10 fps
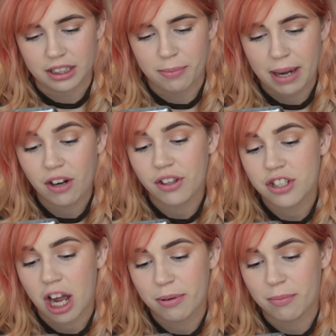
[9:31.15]
Depending on the
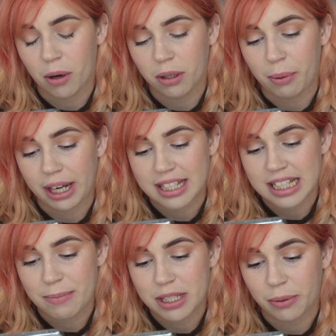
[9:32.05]
type of molar
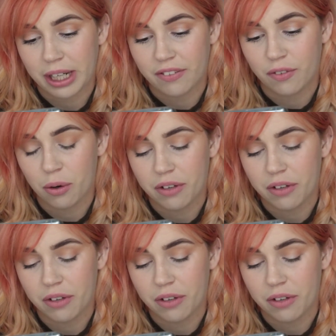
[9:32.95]
pregnancy, between 4